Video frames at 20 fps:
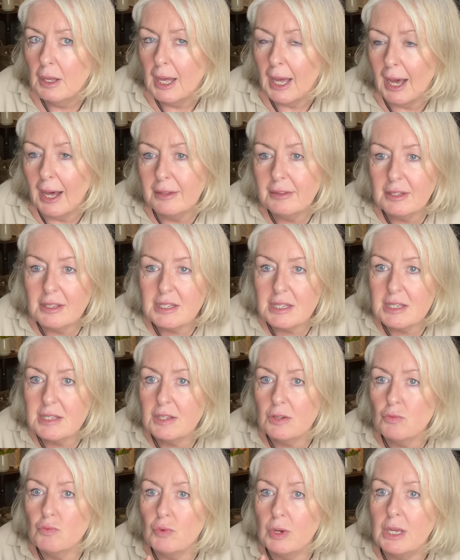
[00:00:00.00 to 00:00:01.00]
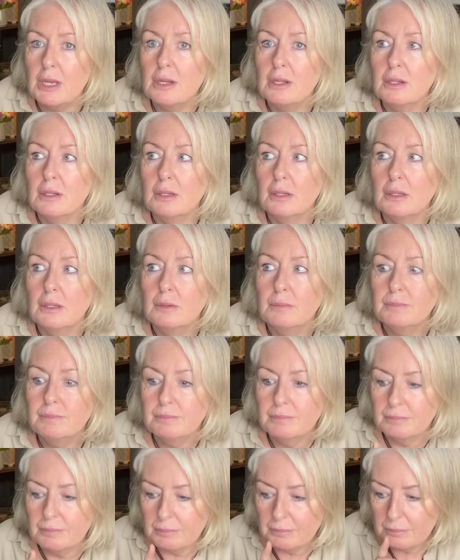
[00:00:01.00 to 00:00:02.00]
And this is a real
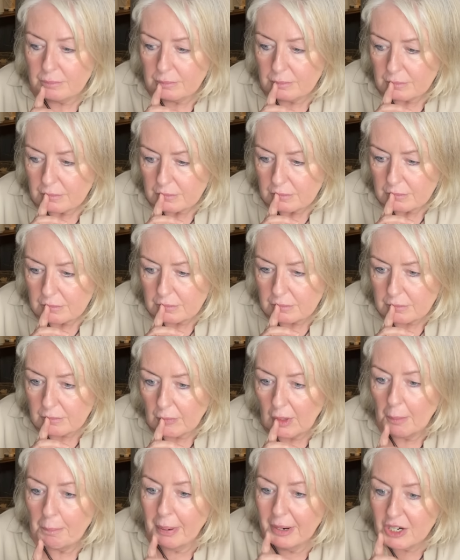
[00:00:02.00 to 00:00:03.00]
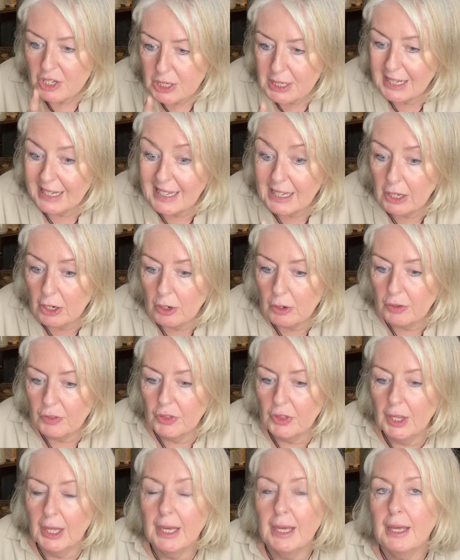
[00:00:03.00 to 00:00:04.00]
particular
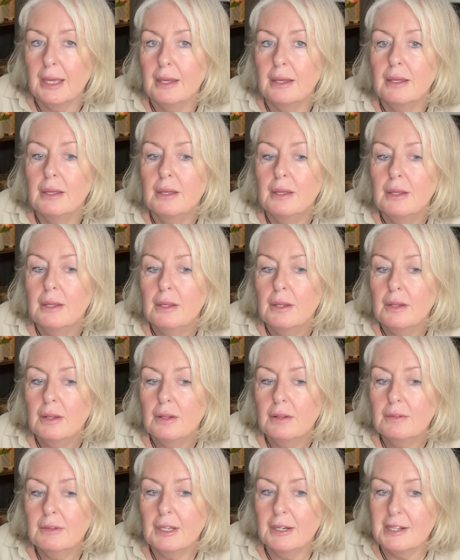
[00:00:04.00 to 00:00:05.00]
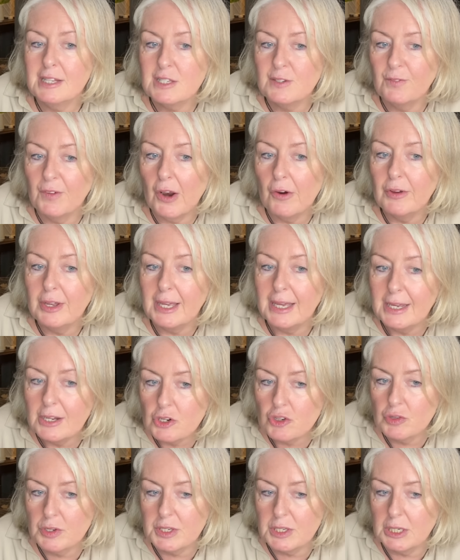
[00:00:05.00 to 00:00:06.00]
thing that it's very
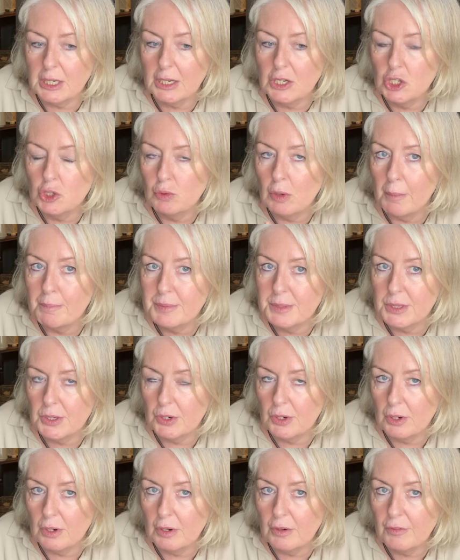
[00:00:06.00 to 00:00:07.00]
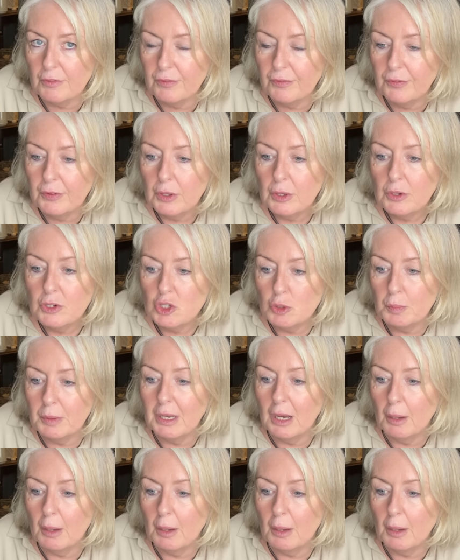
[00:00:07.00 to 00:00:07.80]
interesting to observe to be